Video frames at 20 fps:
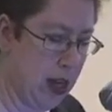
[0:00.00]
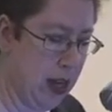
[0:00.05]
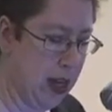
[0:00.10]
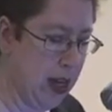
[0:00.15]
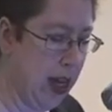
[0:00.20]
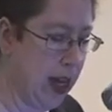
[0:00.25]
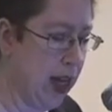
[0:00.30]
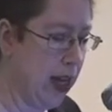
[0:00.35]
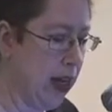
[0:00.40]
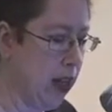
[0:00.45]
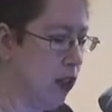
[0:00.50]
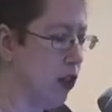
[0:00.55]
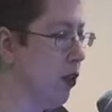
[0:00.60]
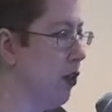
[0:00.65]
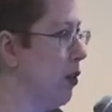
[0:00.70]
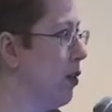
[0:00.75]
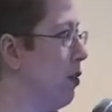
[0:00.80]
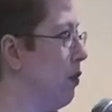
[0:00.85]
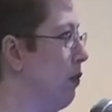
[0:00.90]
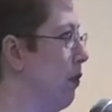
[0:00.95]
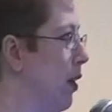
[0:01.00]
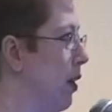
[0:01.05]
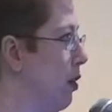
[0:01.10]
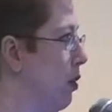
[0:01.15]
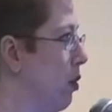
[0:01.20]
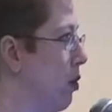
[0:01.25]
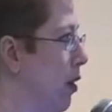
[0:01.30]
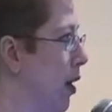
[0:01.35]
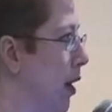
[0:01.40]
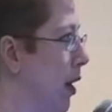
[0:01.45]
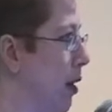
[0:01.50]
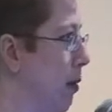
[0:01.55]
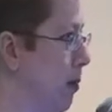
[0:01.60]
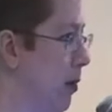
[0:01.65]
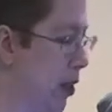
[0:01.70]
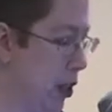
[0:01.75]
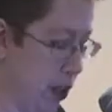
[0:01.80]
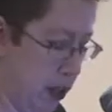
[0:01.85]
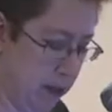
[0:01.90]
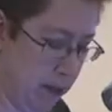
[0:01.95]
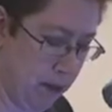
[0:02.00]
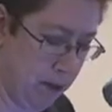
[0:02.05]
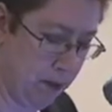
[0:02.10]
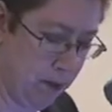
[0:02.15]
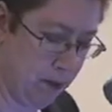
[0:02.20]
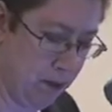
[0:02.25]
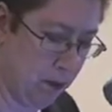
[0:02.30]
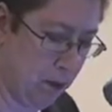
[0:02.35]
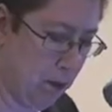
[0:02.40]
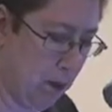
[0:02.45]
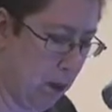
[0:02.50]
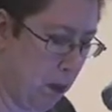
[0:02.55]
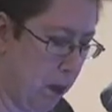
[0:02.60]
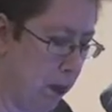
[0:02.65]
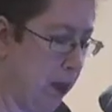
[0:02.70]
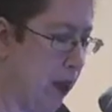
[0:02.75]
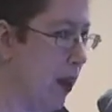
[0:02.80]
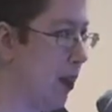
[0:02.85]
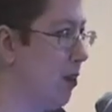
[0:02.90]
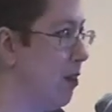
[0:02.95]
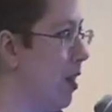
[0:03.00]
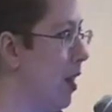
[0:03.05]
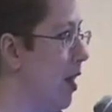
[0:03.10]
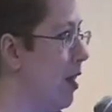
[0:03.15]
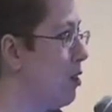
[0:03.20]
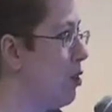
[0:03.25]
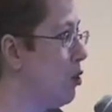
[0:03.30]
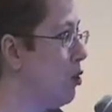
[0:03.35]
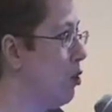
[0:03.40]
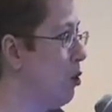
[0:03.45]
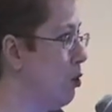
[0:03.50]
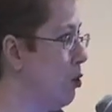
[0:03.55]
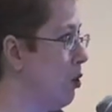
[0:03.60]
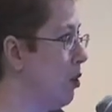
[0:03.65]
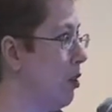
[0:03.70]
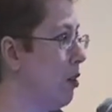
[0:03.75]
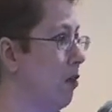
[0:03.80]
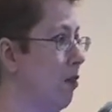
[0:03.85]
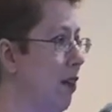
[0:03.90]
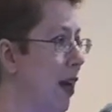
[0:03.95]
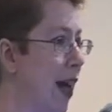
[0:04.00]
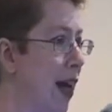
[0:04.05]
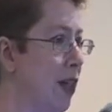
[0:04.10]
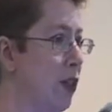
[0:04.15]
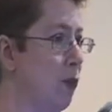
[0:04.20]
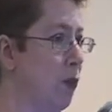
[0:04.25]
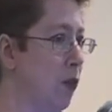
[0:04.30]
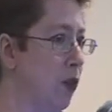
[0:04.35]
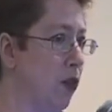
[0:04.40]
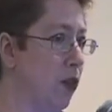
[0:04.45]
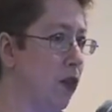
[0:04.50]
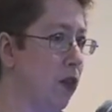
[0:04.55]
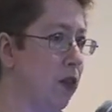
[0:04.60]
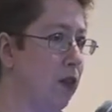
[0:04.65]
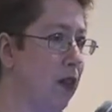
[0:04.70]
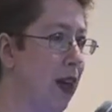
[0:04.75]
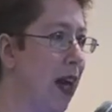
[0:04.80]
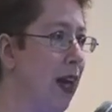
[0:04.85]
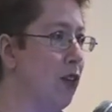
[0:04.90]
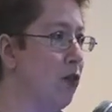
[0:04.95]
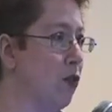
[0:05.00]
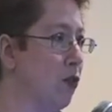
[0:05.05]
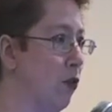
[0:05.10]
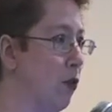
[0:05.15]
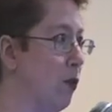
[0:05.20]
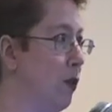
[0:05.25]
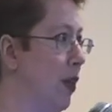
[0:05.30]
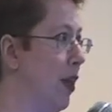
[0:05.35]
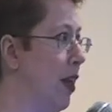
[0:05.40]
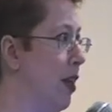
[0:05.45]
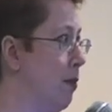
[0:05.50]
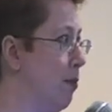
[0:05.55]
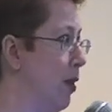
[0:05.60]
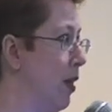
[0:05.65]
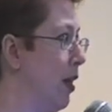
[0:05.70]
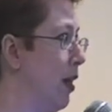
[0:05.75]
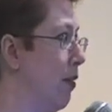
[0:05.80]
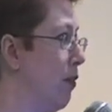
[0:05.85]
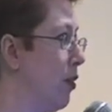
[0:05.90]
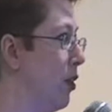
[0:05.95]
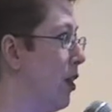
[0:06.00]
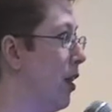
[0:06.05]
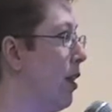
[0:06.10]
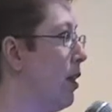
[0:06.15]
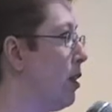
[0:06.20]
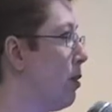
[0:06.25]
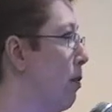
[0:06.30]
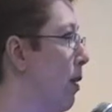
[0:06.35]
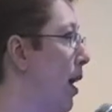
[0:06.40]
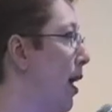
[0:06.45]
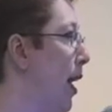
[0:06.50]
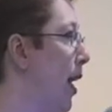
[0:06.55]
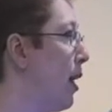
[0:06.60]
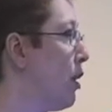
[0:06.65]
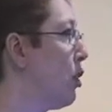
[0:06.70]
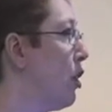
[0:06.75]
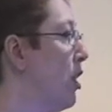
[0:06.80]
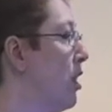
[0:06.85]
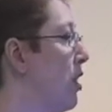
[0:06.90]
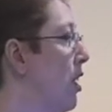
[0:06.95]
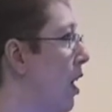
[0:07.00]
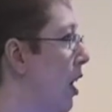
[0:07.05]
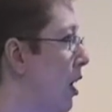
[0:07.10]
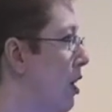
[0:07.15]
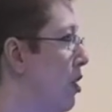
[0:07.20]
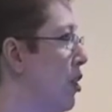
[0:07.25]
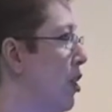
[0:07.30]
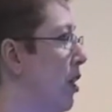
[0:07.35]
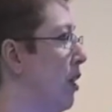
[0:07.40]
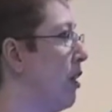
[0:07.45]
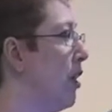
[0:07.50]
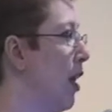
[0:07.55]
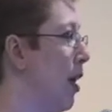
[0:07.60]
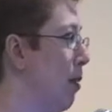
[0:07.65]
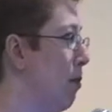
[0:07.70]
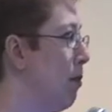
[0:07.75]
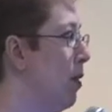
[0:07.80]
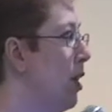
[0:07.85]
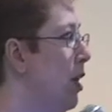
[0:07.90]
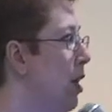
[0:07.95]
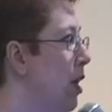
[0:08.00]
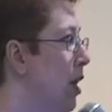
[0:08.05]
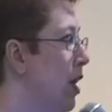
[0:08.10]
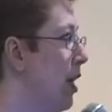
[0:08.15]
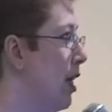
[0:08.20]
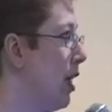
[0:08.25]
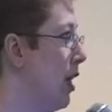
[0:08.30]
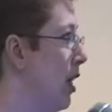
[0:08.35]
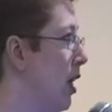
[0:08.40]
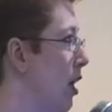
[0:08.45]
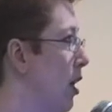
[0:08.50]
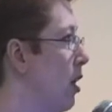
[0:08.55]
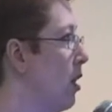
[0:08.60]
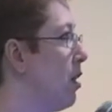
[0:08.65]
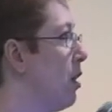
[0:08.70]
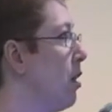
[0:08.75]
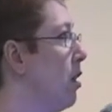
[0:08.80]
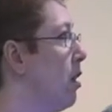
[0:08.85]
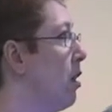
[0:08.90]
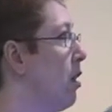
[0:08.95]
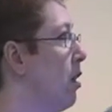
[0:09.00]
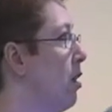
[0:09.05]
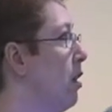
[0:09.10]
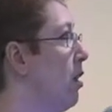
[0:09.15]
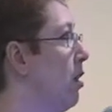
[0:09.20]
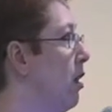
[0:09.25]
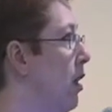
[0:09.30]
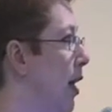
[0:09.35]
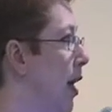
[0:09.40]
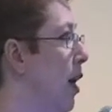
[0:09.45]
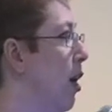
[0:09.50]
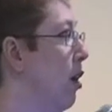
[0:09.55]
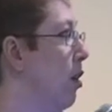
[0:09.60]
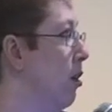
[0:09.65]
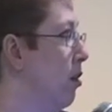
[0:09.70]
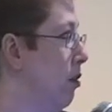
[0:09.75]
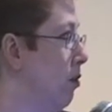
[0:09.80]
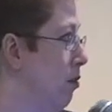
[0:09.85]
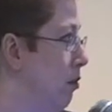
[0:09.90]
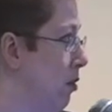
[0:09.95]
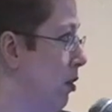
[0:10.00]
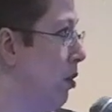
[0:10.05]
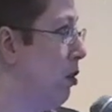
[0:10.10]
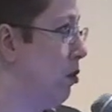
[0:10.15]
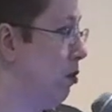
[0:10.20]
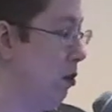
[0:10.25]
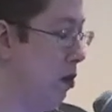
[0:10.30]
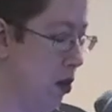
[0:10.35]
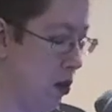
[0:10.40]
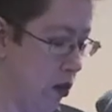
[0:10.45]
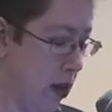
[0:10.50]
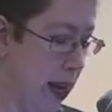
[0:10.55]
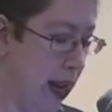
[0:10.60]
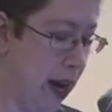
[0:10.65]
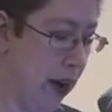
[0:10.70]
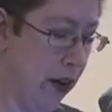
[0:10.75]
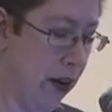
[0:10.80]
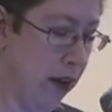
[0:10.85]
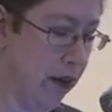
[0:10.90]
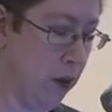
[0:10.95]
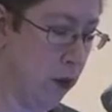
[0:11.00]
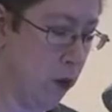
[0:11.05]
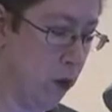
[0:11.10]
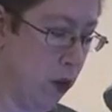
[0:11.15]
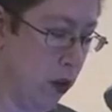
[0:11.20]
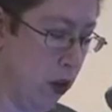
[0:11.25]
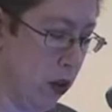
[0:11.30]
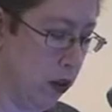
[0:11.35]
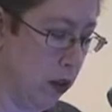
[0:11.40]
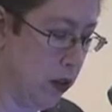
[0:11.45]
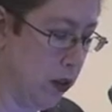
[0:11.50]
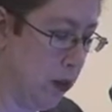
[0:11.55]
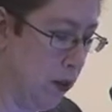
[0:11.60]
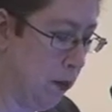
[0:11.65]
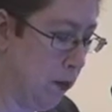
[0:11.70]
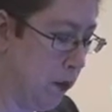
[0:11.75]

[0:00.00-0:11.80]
That answer is the Federal Trade Commission. And that's usually the last group that anybody ever thinks about actually touching them in their little area of the world.